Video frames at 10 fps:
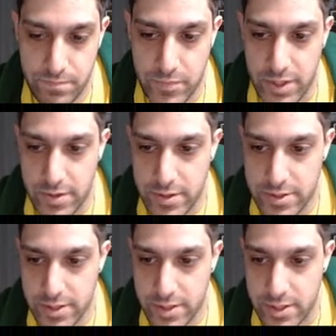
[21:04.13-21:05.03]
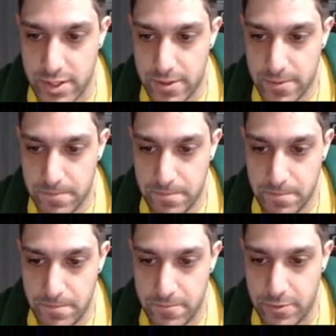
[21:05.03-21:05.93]
Yeah, it's a little high
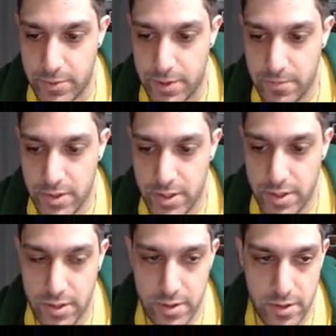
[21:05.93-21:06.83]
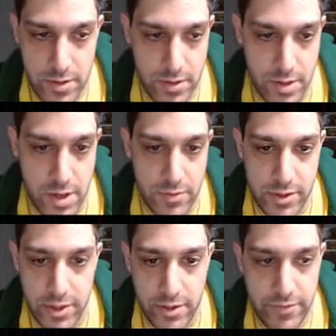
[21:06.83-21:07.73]
for me.
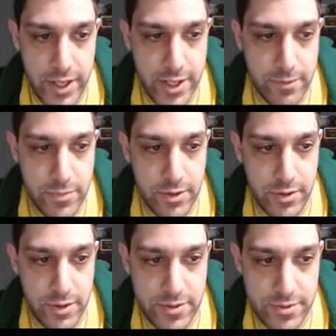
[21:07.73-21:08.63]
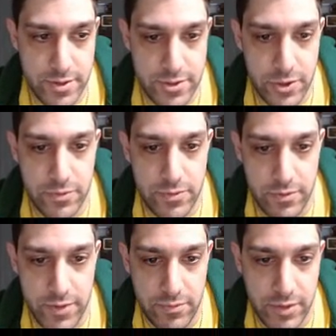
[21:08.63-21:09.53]
Obviously not fading him, but let's hold off
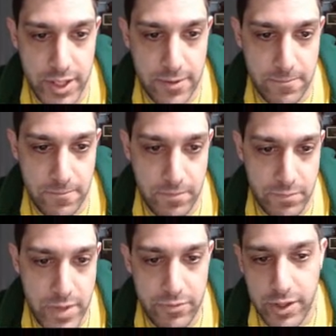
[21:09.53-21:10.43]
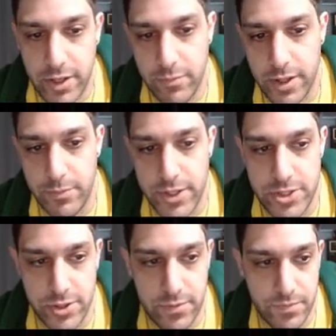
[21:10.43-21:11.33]
on Van Vliet. I'm definitely going to play
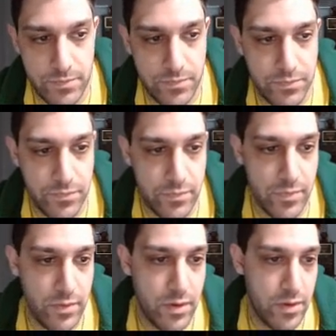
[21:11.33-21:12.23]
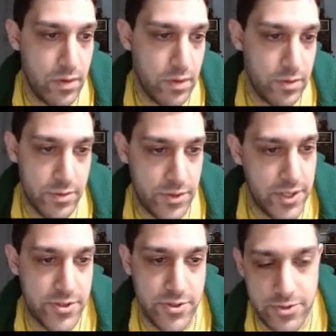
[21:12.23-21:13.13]
Mitchell.
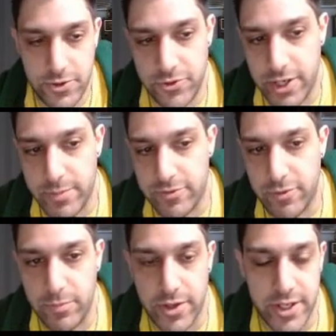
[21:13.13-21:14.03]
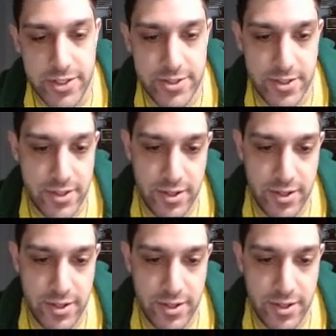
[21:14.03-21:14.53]
It's just too cheap of a price.